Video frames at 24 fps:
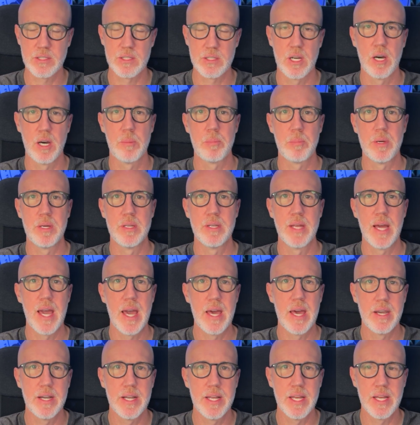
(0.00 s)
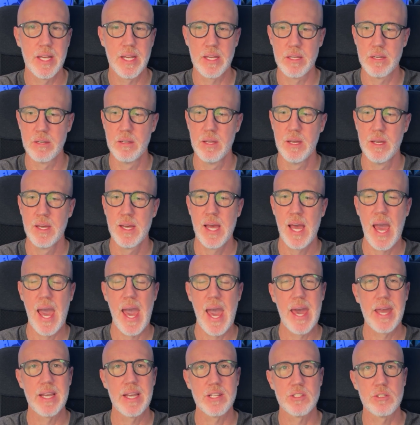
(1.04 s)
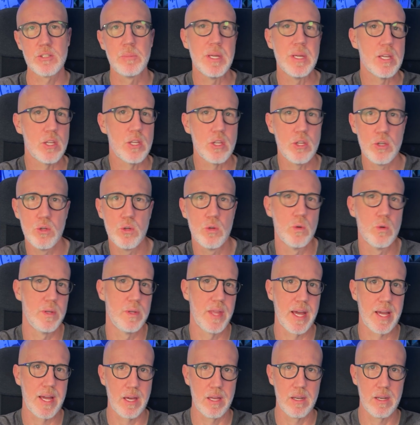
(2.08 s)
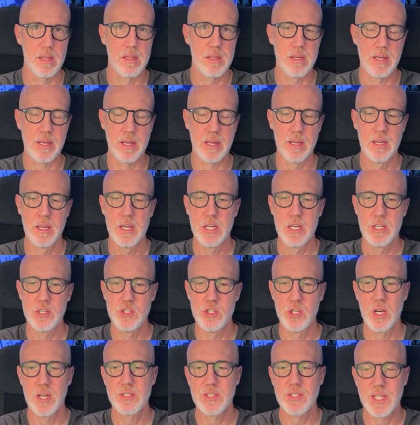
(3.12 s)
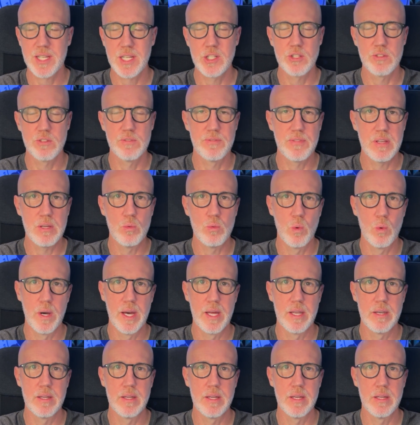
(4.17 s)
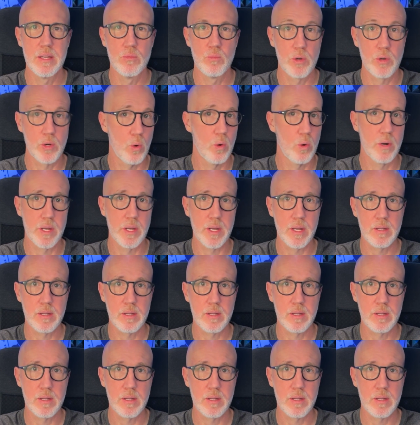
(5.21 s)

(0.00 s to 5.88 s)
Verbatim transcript: up and editing and adding some EQ and that kind of thing just to get your feet wet in recording.